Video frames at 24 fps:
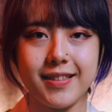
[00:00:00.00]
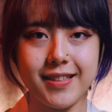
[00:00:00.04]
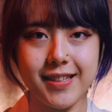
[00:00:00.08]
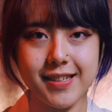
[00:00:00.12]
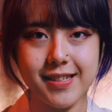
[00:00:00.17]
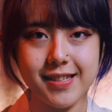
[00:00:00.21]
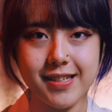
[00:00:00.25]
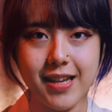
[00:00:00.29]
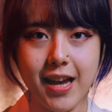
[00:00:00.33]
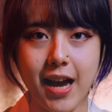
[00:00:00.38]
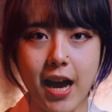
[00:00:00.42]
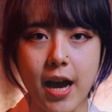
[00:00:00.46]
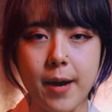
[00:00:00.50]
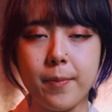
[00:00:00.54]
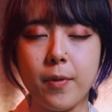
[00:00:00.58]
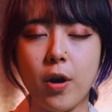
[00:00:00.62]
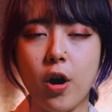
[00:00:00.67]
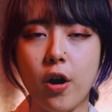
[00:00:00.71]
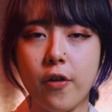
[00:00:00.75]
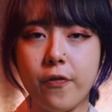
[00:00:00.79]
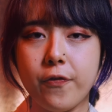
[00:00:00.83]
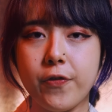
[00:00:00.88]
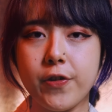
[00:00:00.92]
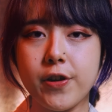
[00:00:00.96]
This app
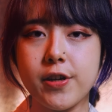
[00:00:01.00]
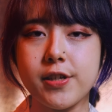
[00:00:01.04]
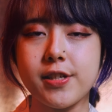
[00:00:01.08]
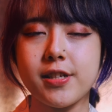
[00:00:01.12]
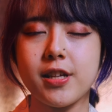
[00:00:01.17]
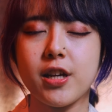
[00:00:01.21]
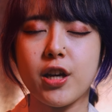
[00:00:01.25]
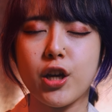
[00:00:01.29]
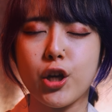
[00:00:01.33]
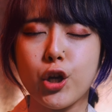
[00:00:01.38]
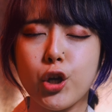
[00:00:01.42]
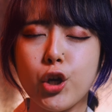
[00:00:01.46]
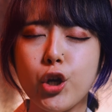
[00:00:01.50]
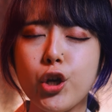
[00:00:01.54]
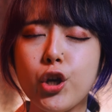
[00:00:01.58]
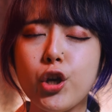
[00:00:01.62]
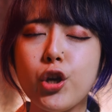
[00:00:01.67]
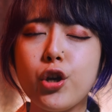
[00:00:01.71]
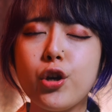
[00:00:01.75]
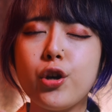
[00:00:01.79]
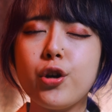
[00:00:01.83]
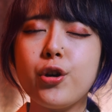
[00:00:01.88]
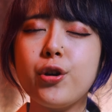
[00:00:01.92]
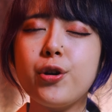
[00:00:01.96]
offers a
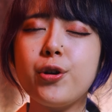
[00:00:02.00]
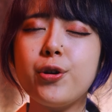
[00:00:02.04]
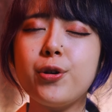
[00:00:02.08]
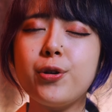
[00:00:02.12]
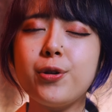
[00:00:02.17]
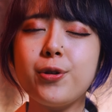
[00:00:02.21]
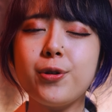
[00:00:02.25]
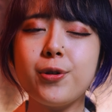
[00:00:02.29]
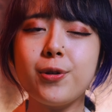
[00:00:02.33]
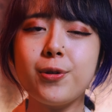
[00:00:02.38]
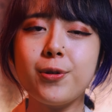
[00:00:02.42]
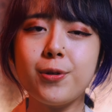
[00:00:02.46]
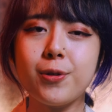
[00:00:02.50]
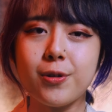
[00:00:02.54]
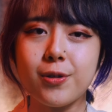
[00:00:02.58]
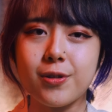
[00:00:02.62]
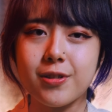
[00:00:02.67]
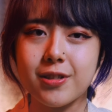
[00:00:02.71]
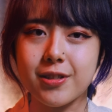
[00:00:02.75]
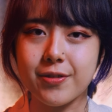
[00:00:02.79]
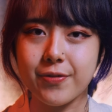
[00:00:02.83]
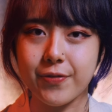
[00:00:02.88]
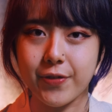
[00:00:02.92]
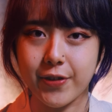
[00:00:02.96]

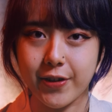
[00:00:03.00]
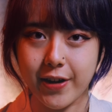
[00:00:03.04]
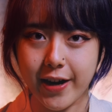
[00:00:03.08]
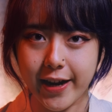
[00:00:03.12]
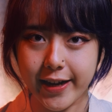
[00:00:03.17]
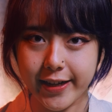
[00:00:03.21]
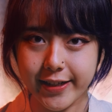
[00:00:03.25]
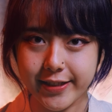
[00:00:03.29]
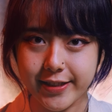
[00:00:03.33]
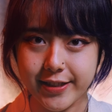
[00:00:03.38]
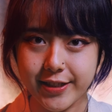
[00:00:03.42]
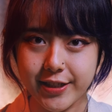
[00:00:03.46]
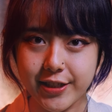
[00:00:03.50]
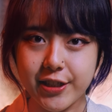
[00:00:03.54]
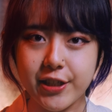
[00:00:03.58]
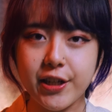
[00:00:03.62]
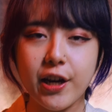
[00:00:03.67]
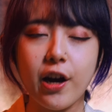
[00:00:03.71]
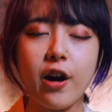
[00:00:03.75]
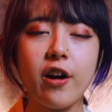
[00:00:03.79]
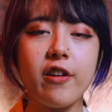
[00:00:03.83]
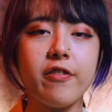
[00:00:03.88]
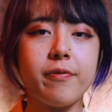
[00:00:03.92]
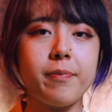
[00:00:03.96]
huge
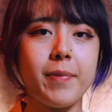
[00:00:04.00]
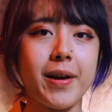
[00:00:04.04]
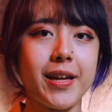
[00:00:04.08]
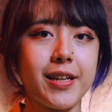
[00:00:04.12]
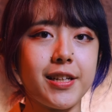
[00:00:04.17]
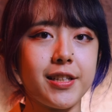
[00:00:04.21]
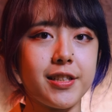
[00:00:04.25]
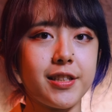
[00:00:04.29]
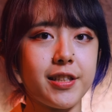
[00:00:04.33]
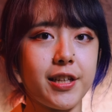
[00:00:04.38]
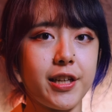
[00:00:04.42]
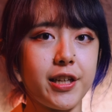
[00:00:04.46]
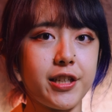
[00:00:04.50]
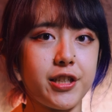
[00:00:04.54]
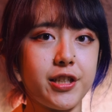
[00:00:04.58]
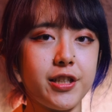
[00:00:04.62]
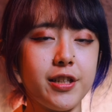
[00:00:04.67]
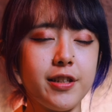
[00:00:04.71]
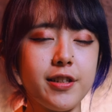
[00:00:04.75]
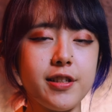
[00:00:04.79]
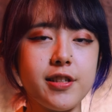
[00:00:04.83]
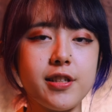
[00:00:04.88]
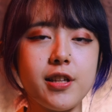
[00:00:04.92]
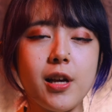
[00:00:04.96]
variety of
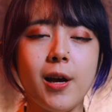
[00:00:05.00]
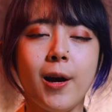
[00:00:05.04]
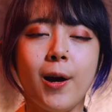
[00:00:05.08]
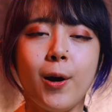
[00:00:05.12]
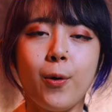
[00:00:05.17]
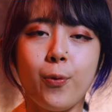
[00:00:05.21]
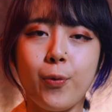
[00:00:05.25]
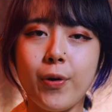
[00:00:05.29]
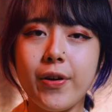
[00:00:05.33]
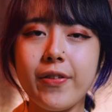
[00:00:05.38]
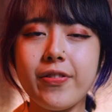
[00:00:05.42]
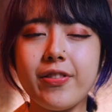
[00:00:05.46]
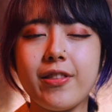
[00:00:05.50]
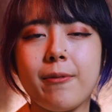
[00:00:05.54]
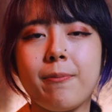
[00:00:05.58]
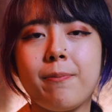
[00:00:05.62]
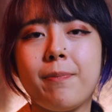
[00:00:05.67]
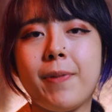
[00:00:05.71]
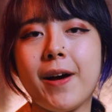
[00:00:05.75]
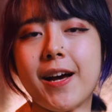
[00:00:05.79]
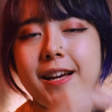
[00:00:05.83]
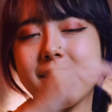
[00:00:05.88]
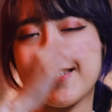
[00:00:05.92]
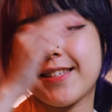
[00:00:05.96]
meditations with the
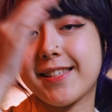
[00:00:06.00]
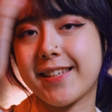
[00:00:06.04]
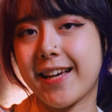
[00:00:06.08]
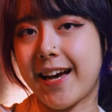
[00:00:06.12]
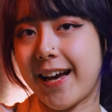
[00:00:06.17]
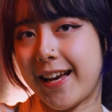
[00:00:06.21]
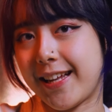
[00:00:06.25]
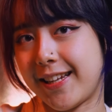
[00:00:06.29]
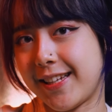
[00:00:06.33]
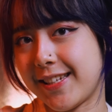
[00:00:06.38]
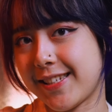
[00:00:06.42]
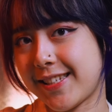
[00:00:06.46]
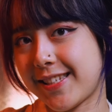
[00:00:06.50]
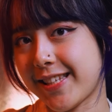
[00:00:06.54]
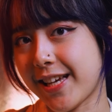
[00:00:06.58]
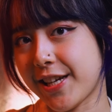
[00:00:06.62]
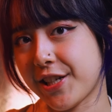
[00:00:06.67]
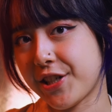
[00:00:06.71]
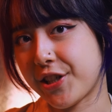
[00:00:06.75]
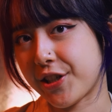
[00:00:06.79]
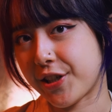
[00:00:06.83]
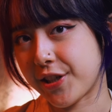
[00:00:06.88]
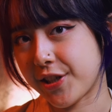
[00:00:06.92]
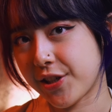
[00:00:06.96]
best guided
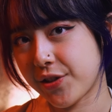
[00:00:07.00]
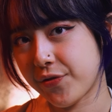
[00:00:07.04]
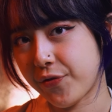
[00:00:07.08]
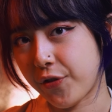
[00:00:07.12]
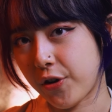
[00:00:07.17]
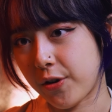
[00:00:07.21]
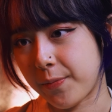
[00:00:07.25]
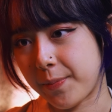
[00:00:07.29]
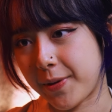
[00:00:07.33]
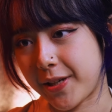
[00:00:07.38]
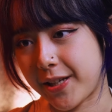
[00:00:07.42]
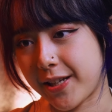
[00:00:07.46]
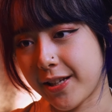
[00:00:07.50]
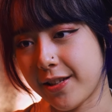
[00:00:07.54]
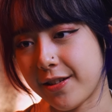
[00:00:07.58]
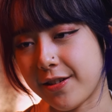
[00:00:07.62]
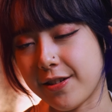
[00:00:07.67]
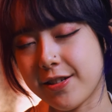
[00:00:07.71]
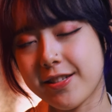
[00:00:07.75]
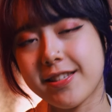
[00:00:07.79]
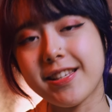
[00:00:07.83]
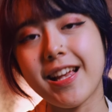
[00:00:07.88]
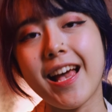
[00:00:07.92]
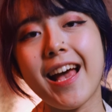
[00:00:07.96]
sessions for
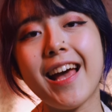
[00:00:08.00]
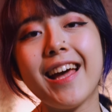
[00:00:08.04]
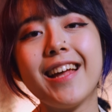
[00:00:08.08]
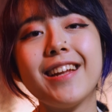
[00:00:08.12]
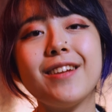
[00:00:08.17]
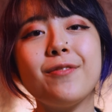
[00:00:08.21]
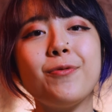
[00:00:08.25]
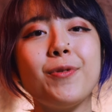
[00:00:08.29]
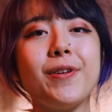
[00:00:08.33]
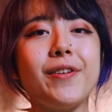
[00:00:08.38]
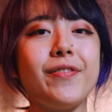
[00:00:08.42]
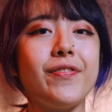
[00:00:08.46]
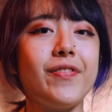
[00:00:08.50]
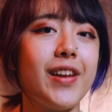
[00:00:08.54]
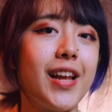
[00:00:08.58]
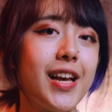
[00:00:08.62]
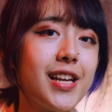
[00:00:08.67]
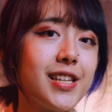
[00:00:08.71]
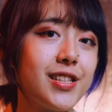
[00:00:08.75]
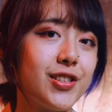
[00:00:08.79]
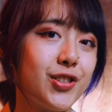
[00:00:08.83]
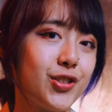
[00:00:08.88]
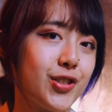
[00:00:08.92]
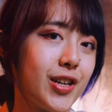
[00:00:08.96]
beginners and with
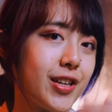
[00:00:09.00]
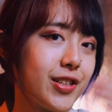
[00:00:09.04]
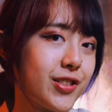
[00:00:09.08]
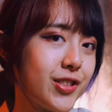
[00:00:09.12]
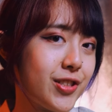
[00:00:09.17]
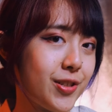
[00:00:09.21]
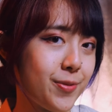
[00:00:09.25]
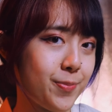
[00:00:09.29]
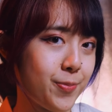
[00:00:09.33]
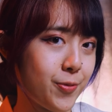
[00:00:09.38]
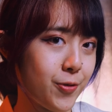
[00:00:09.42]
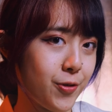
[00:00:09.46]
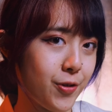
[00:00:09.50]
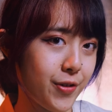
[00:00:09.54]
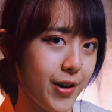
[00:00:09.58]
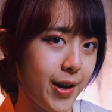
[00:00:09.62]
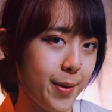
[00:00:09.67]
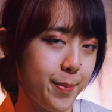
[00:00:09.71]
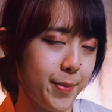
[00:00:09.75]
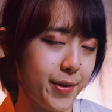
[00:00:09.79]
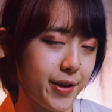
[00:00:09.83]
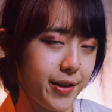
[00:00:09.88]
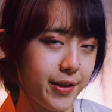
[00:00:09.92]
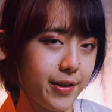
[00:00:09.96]
less structured
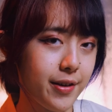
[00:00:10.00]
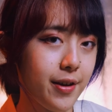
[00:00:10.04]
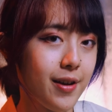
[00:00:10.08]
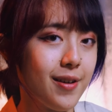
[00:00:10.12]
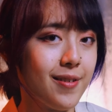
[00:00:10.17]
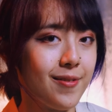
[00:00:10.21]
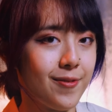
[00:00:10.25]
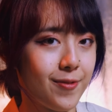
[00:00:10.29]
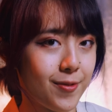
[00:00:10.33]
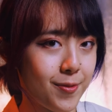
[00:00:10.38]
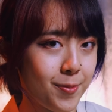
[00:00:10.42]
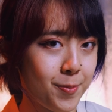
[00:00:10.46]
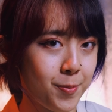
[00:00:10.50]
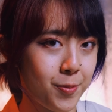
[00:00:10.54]
programming for